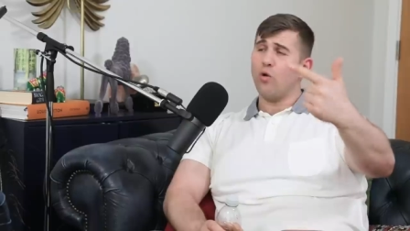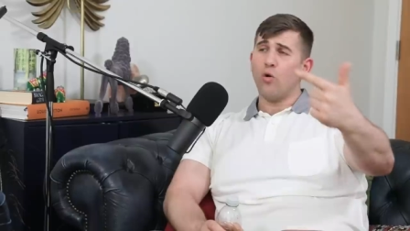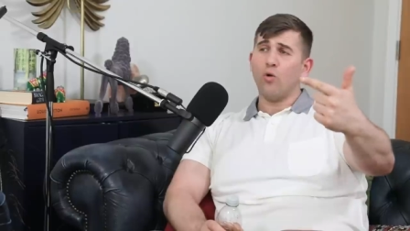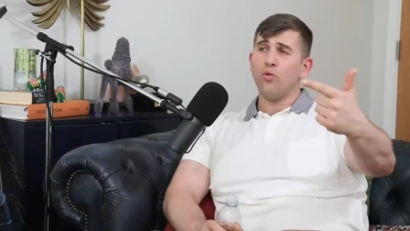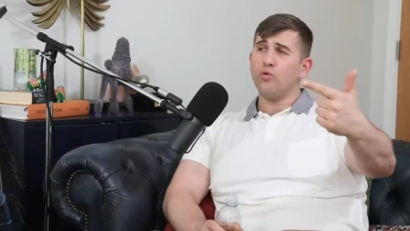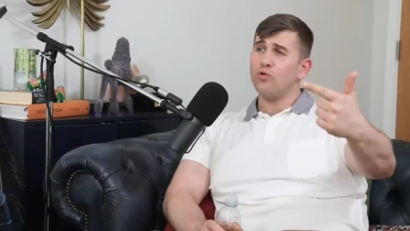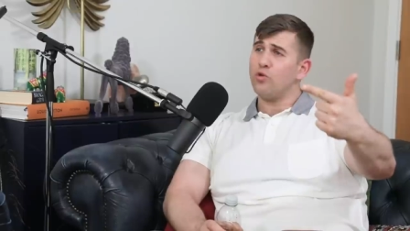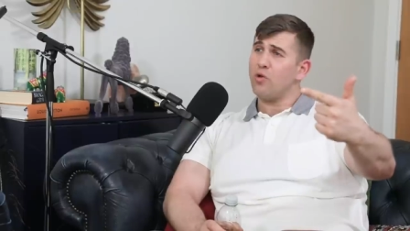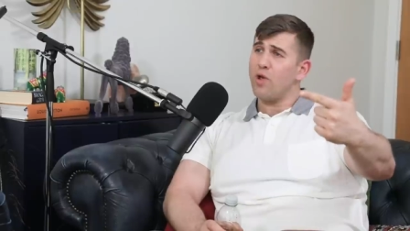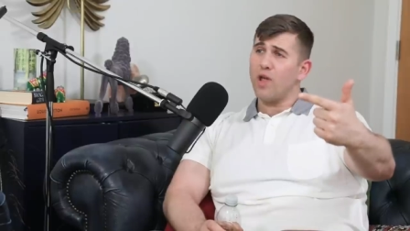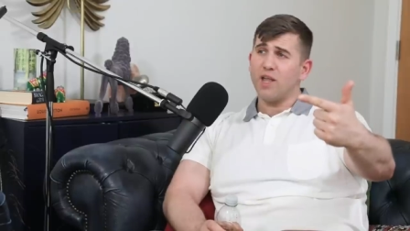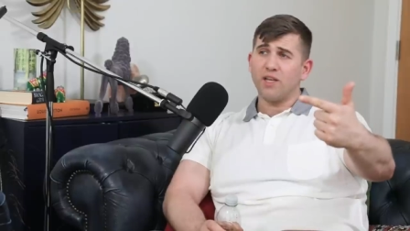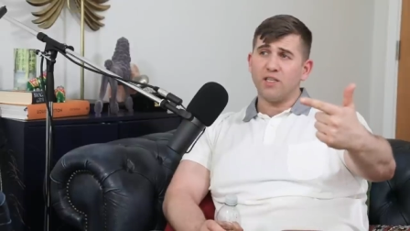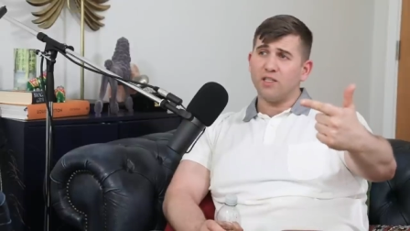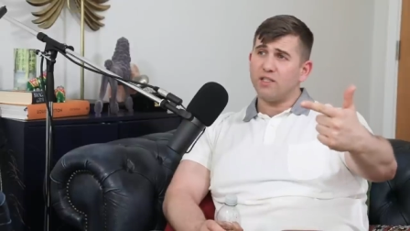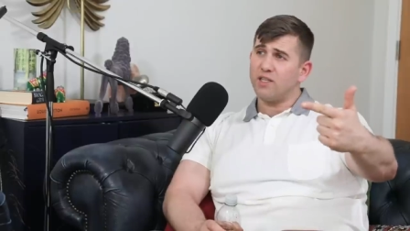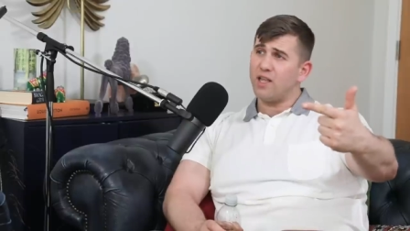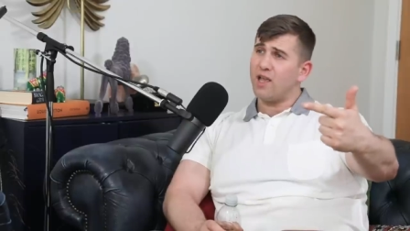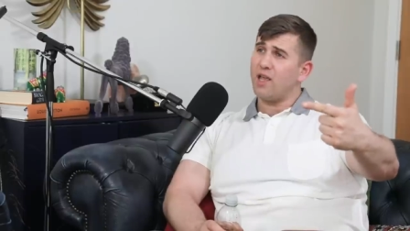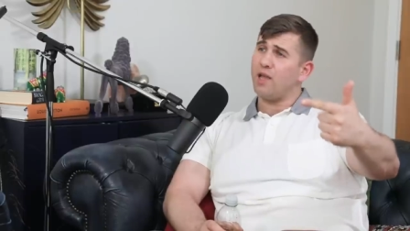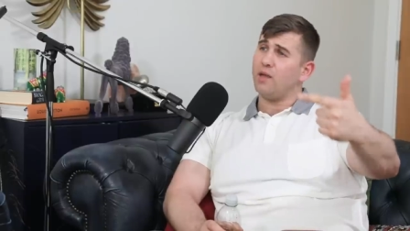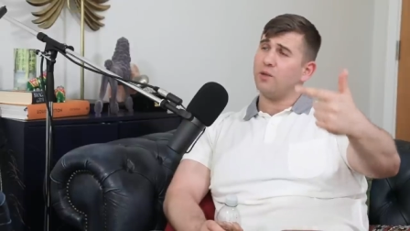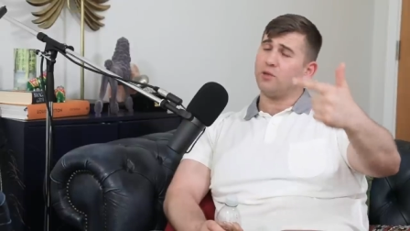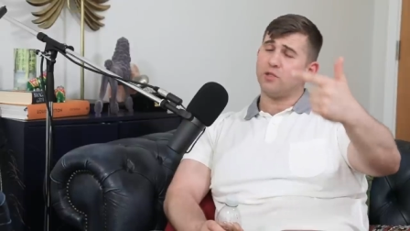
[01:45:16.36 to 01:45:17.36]
call you any
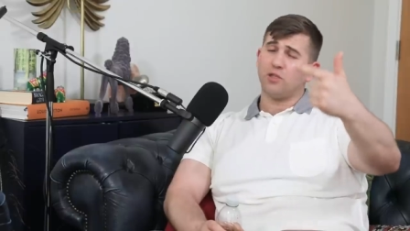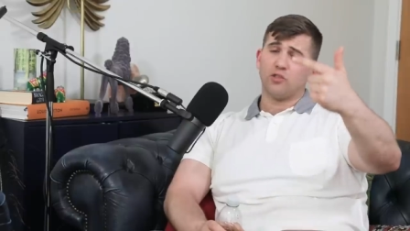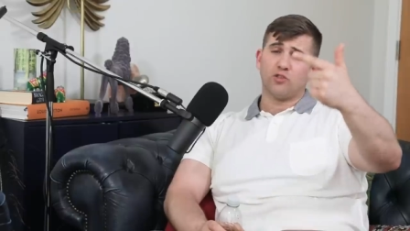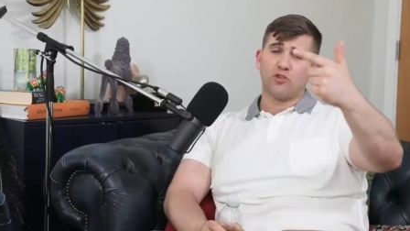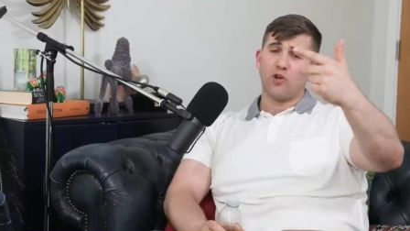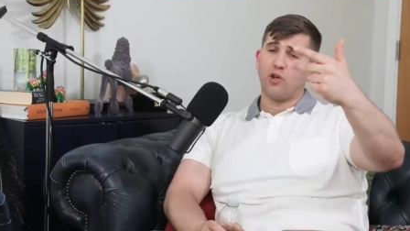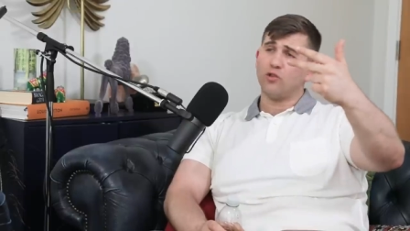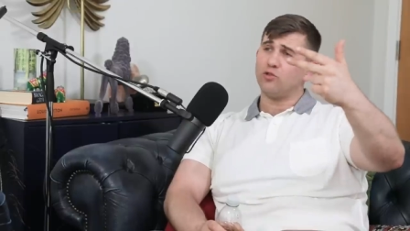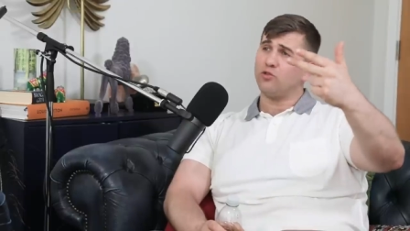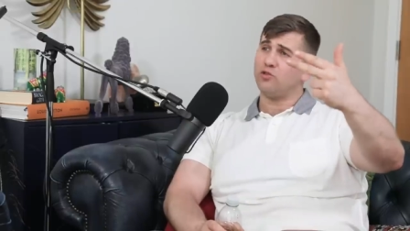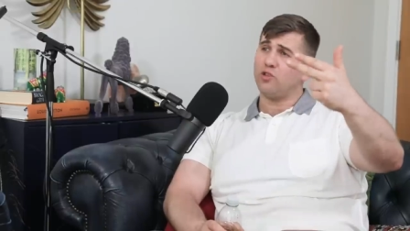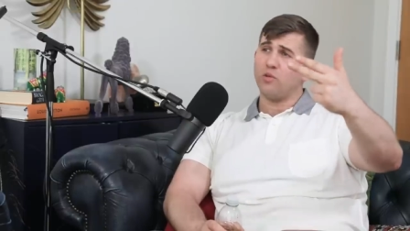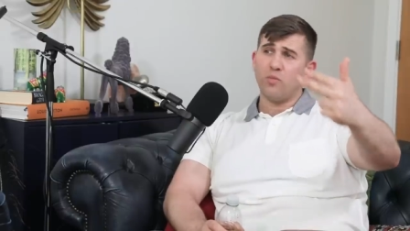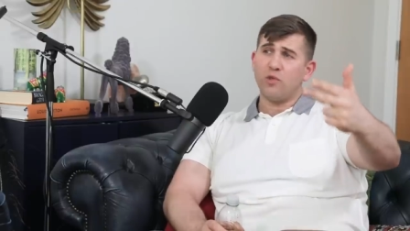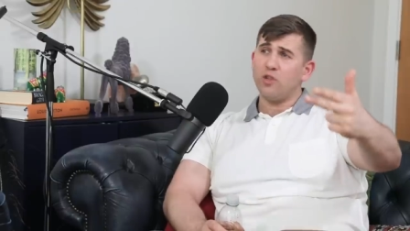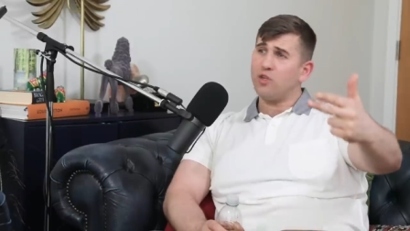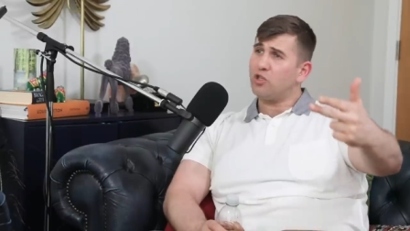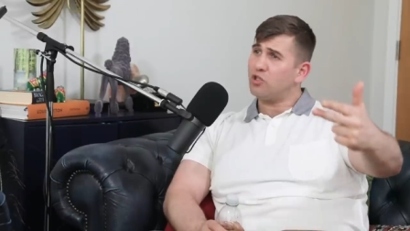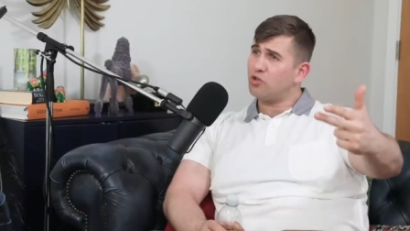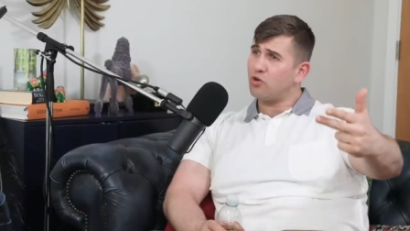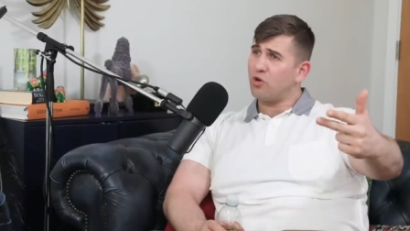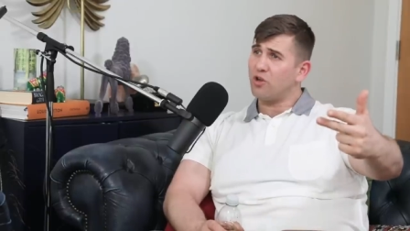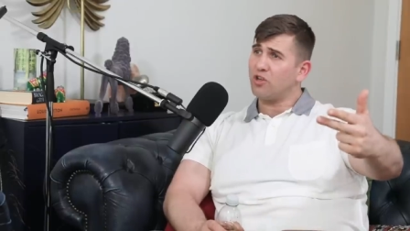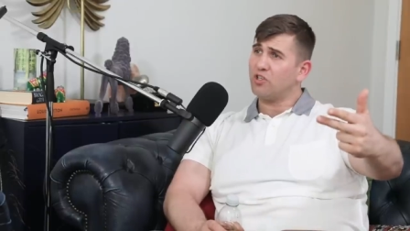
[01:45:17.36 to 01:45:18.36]
names and trying to
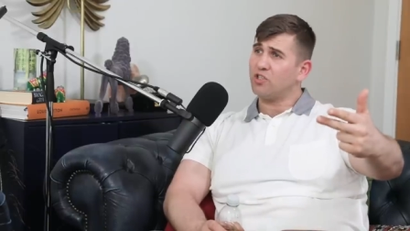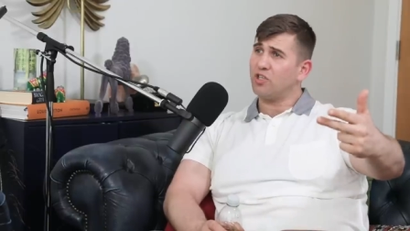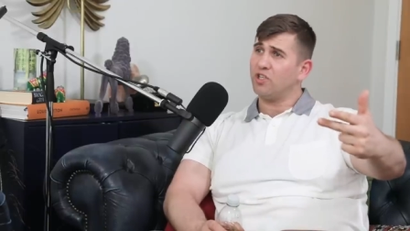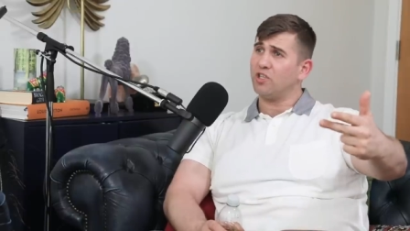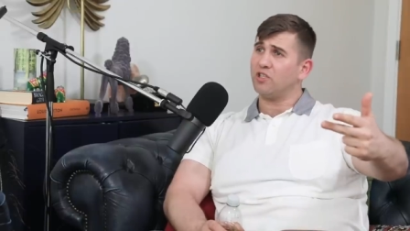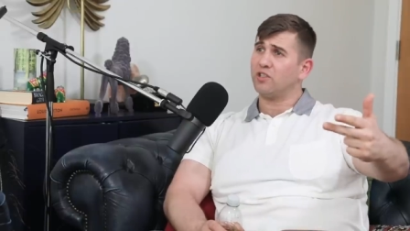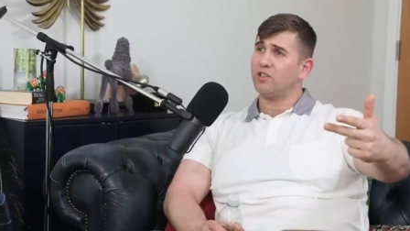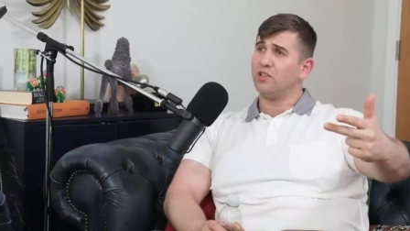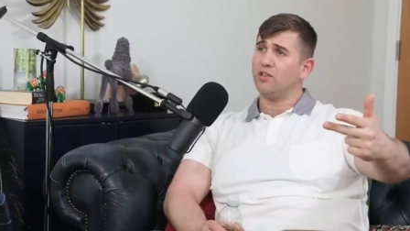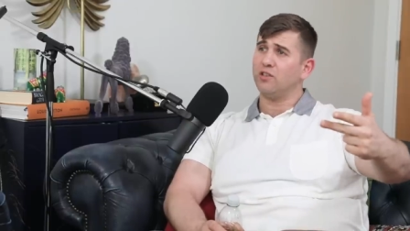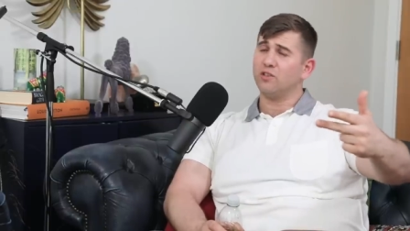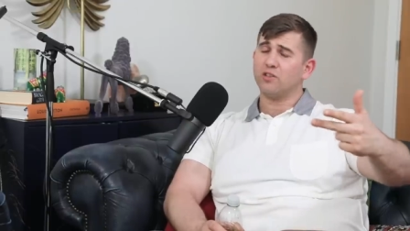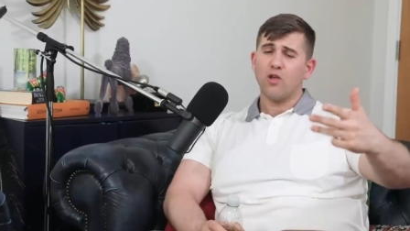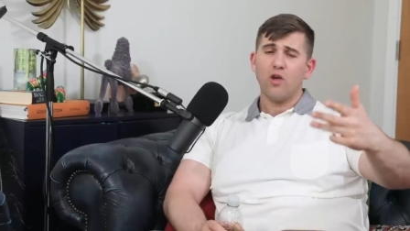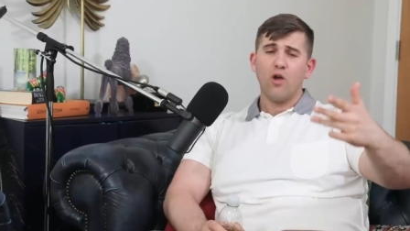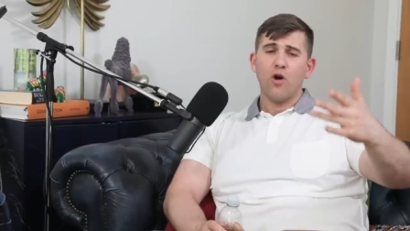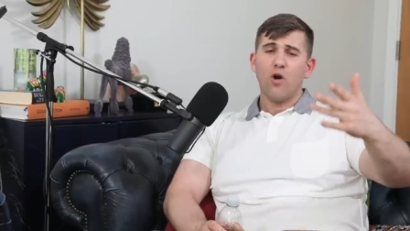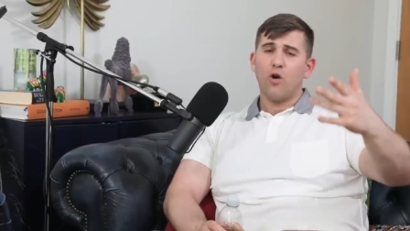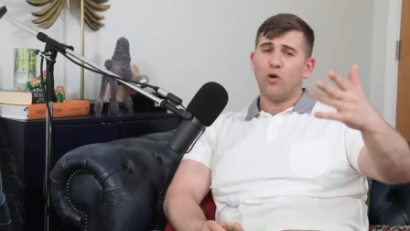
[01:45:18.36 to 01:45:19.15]
diminish your existence